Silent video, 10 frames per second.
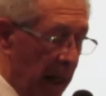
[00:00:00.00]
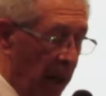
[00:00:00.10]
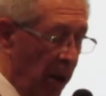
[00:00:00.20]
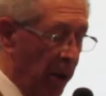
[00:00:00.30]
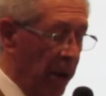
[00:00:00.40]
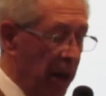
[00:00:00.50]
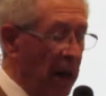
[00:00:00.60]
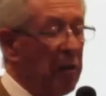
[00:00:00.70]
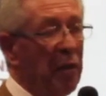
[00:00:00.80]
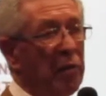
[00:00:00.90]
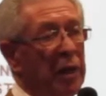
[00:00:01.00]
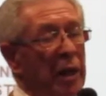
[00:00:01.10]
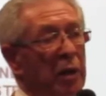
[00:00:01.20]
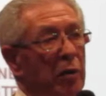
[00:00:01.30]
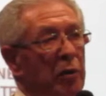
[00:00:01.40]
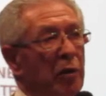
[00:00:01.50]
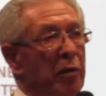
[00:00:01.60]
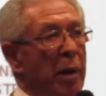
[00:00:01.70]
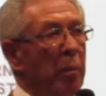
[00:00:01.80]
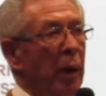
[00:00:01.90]
on the 15th of
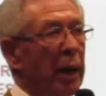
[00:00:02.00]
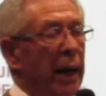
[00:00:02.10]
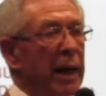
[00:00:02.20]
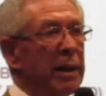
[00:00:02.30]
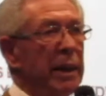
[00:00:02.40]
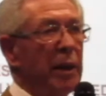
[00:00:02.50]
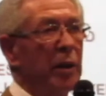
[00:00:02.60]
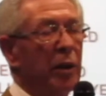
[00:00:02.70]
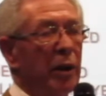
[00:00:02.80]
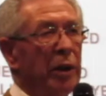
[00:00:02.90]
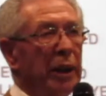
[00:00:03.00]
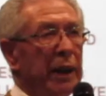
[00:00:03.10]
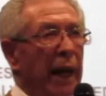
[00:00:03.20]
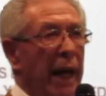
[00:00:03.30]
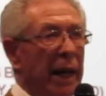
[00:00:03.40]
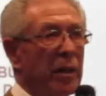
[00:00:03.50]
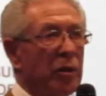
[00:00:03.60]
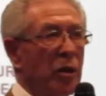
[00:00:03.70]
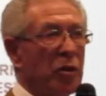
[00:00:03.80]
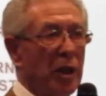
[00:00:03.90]
November 1938,
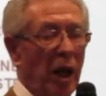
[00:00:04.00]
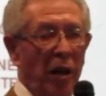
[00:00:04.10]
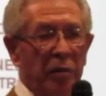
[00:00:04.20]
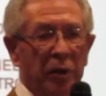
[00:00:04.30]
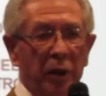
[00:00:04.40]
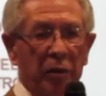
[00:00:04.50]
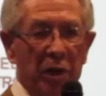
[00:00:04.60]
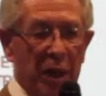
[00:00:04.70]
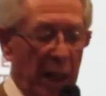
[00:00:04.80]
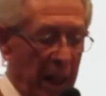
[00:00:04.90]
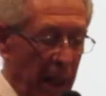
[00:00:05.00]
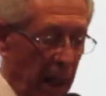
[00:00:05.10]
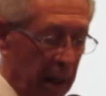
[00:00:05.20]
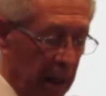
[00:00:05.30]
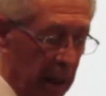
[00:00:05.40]
just after Kristallnacht,